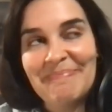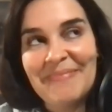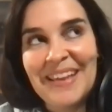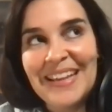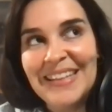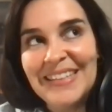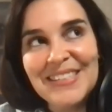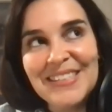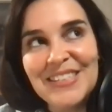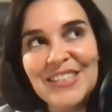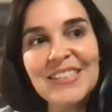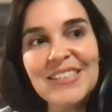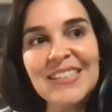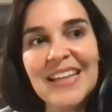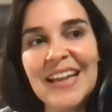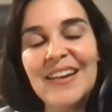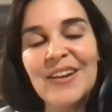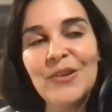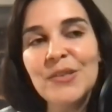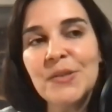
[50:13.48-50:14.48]
It's just,
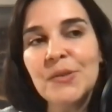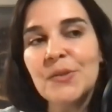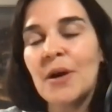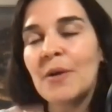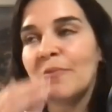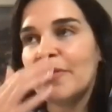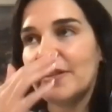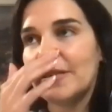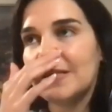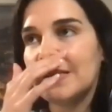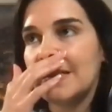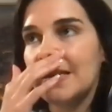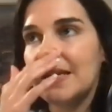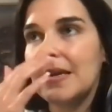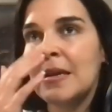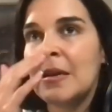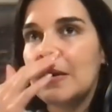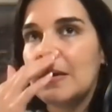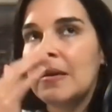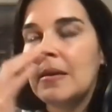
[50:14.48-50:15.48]
and also
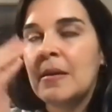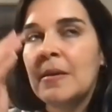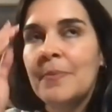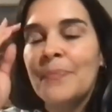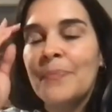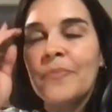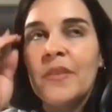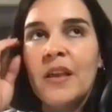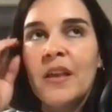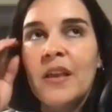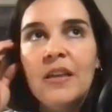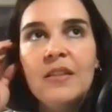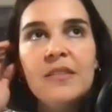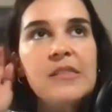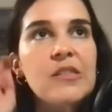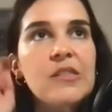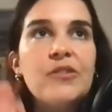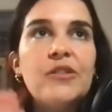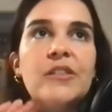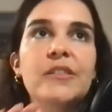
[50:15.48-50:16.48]
obviously in
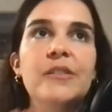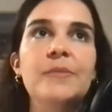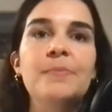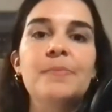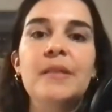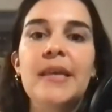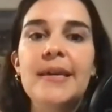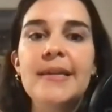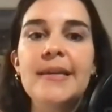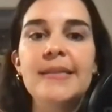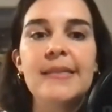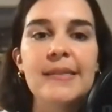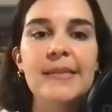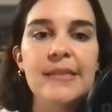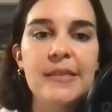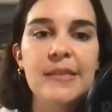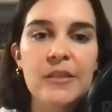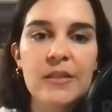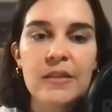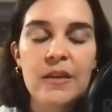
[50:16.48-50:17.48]
certain
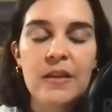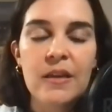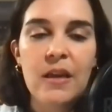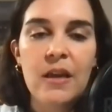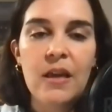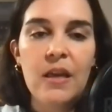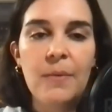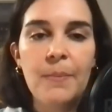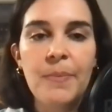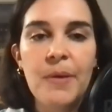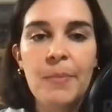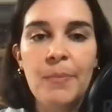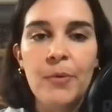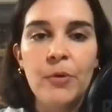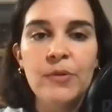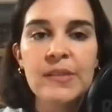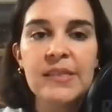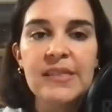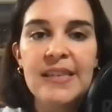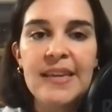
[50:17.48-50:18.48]
places, people
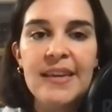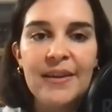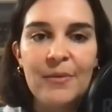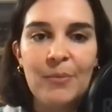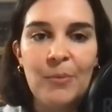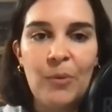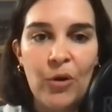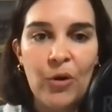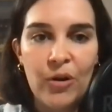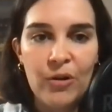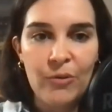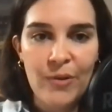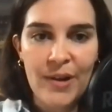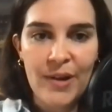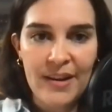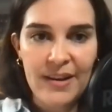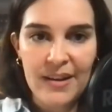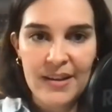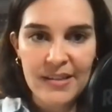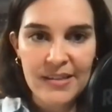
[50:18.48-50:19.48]
sing more
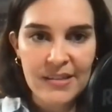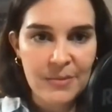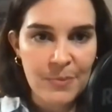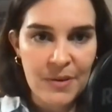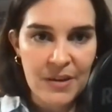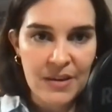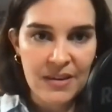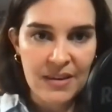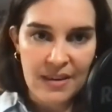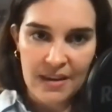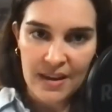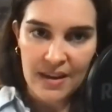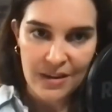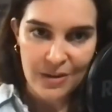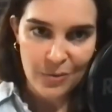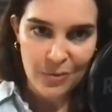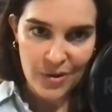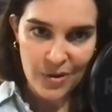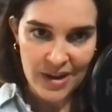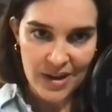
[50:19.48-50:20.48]
when they speak
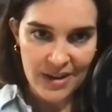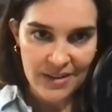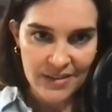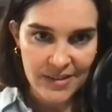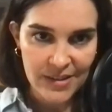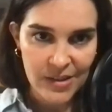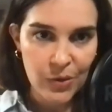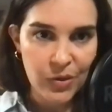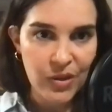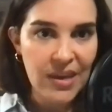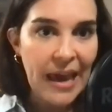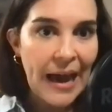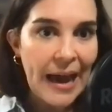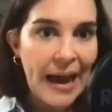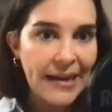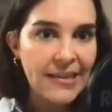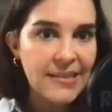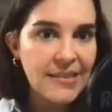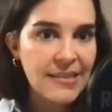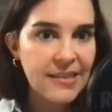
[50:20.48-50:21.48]
anyway. So the
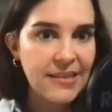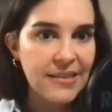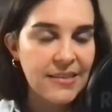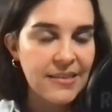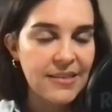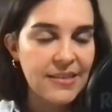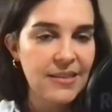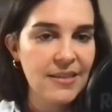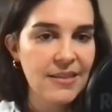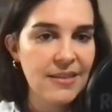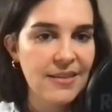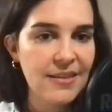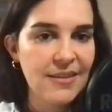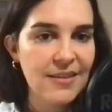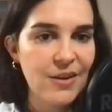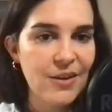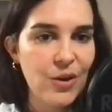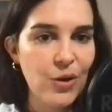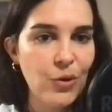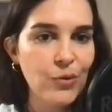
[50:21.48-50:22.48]
accent
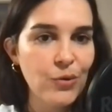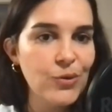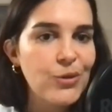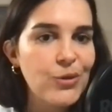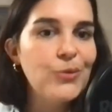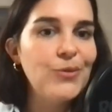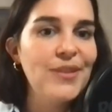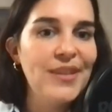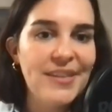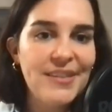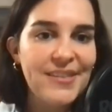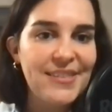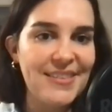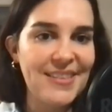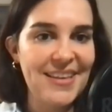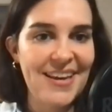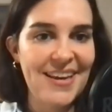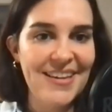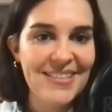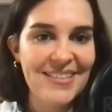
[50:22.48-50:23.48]
also does
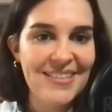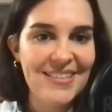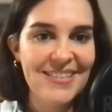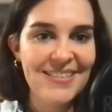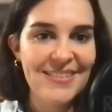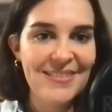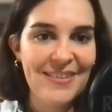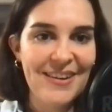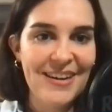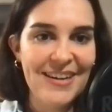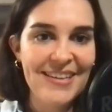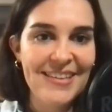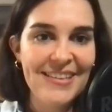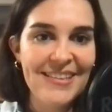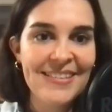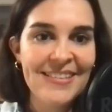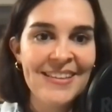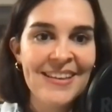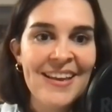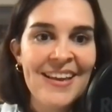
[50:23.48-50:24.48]
that, right?
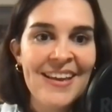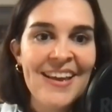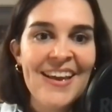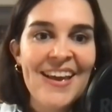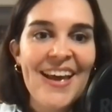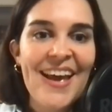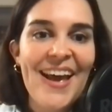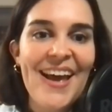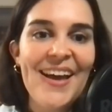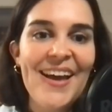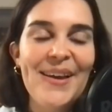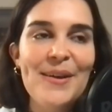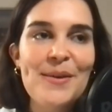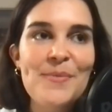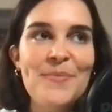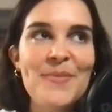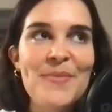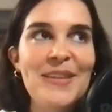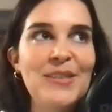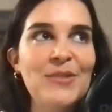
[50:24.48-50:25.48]

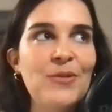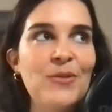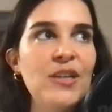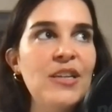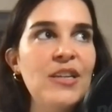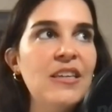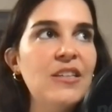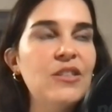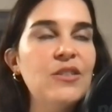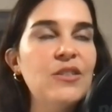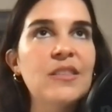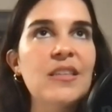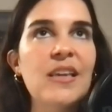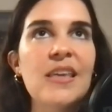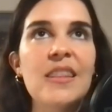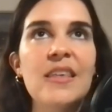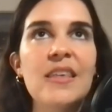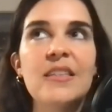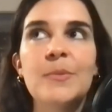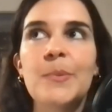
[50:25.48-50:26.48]
It's funny that you
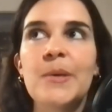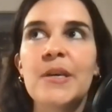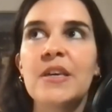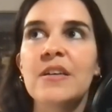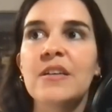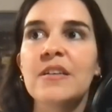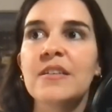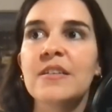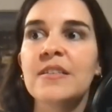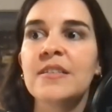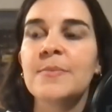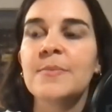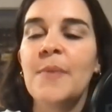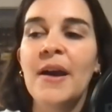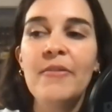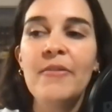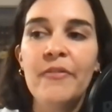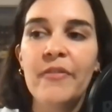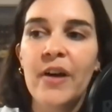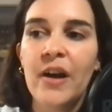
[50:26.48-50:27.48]
say this because
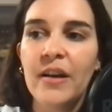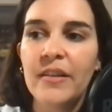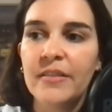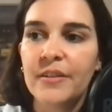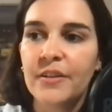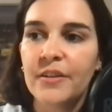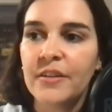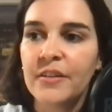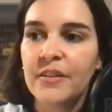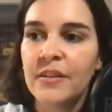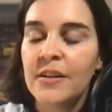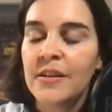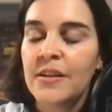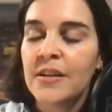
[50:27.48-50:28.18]
my father